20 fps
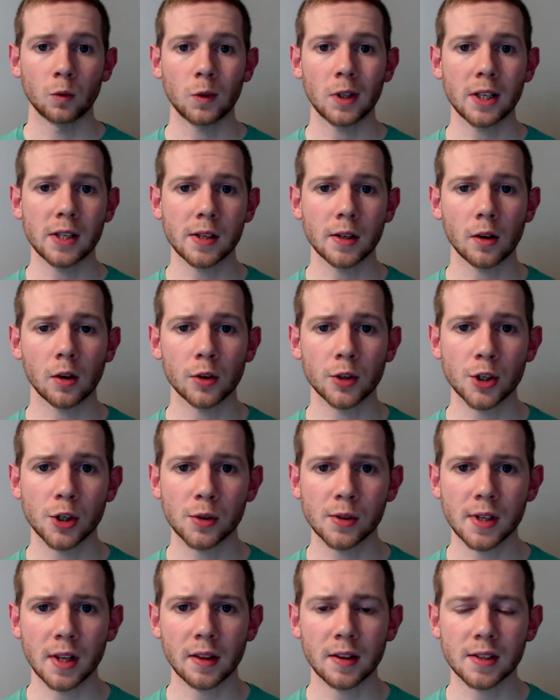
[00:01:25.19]
Releasing on
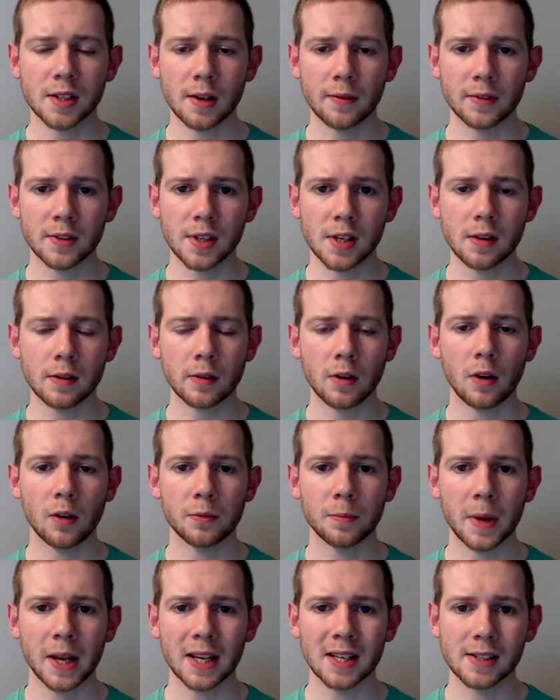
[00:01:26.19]
Tuesday the 17th
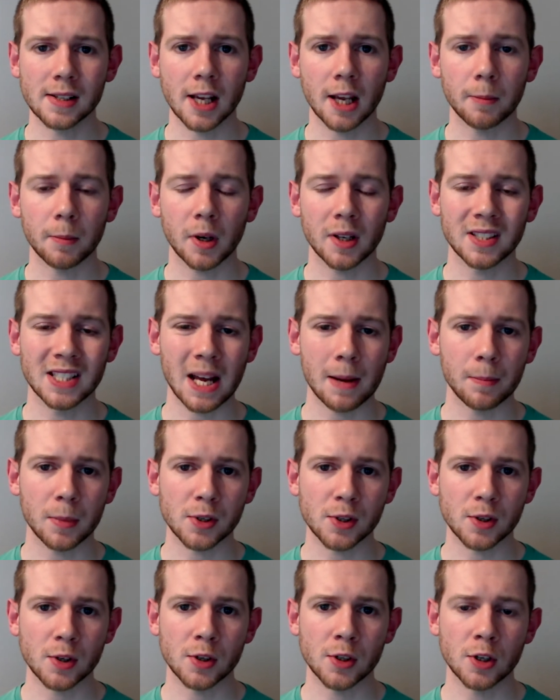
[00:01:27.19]
of May as a game by
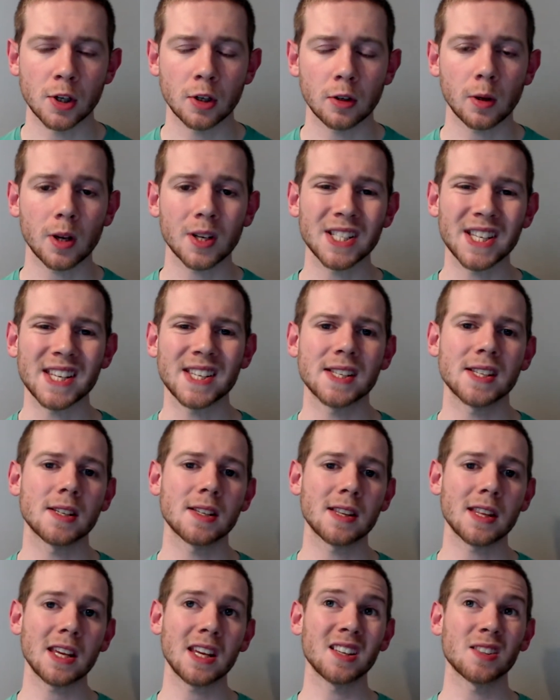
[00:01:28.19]
Dambuster Studios. This
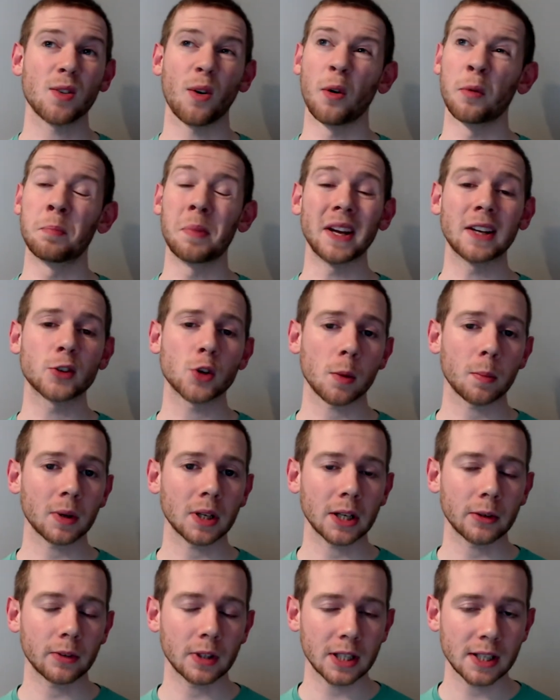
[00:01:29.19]
is the sort of big
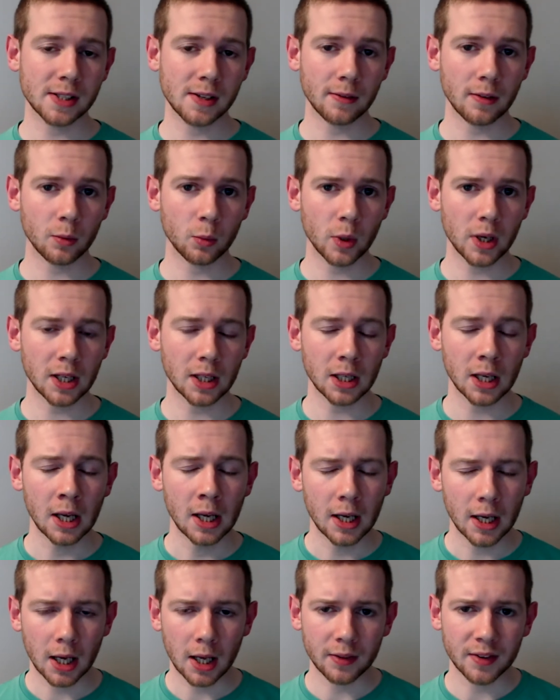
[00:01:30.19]
AAA release of the week,
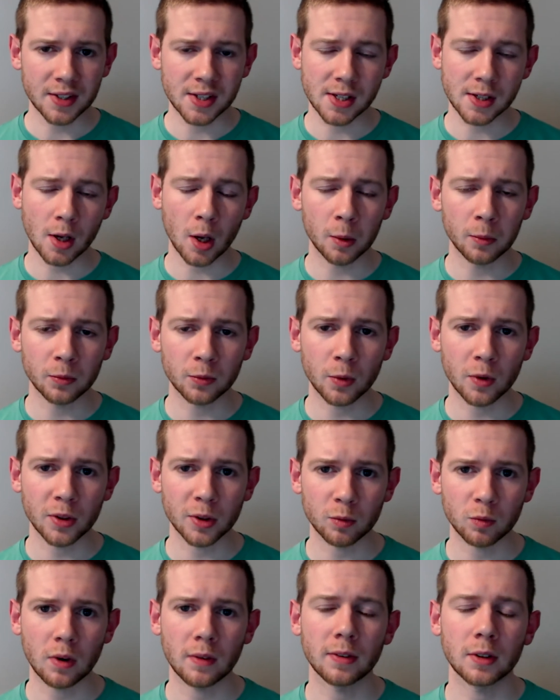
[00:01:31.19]
and this is
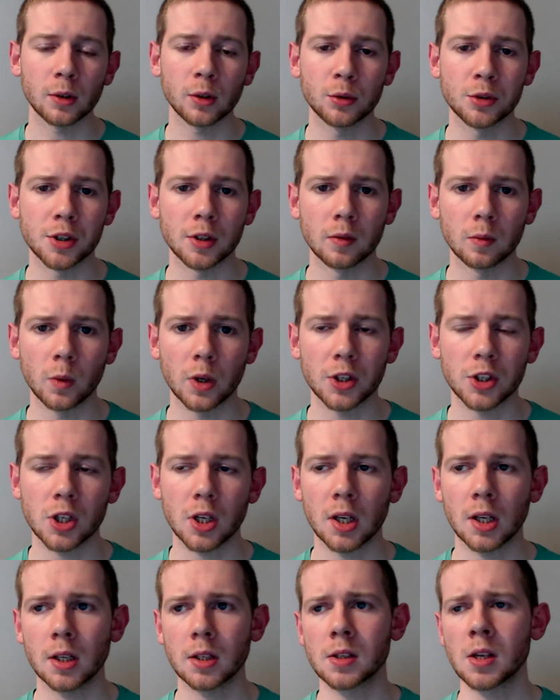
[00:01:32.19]
Homefront The Revolution, which
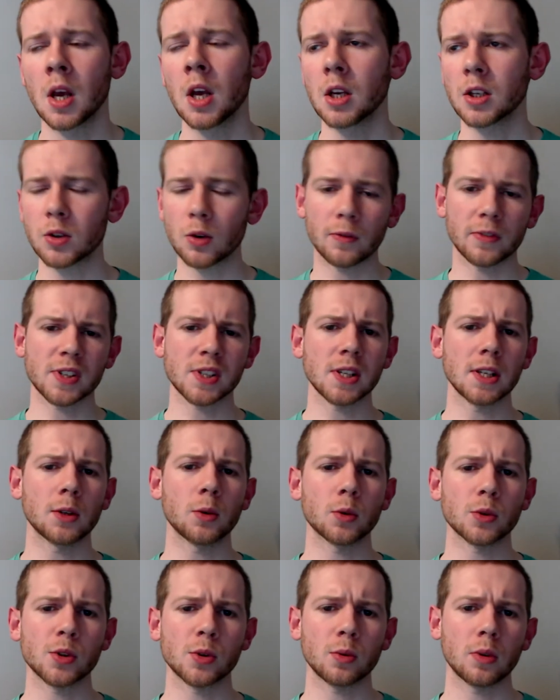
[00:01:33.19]
is sort of a
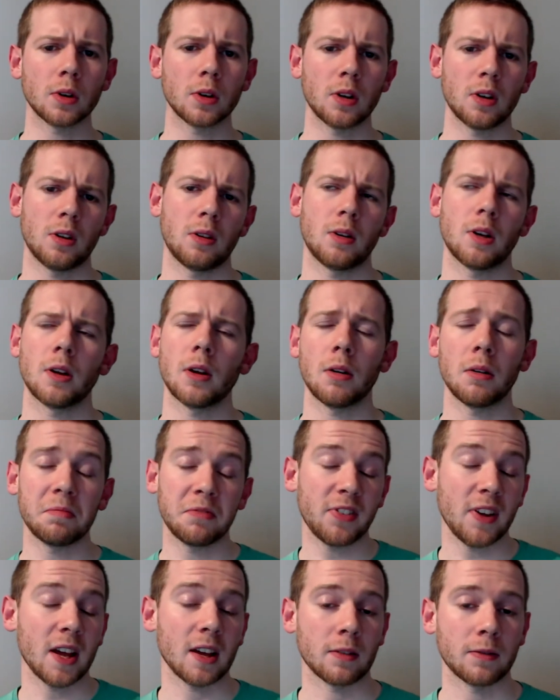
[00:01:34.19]
sequel to a
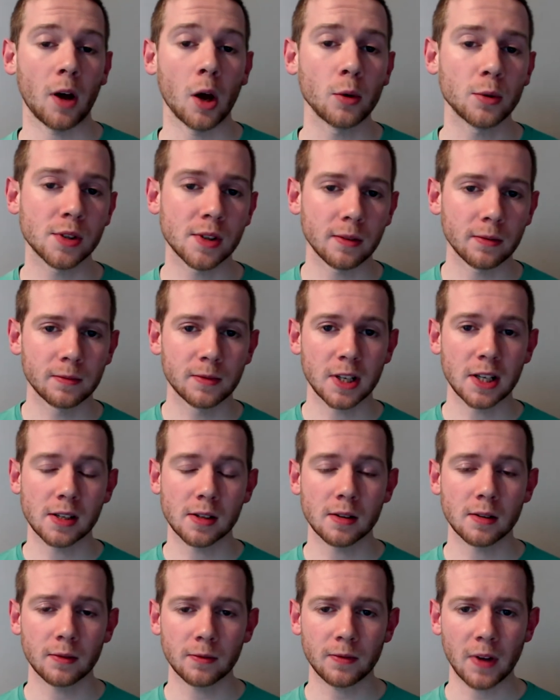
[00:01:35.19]
fair host of
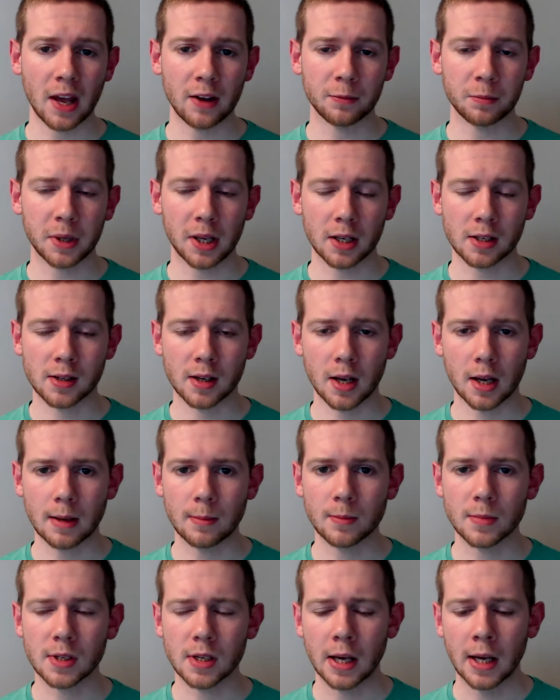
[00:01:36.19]
decent FPS
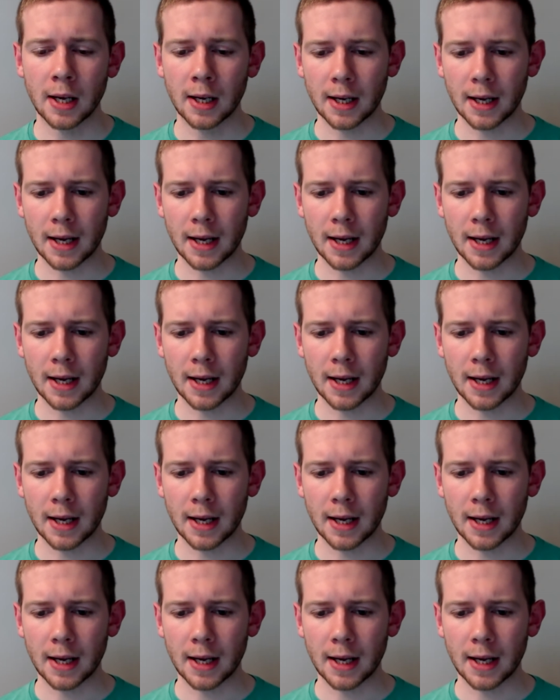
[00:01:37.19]
games,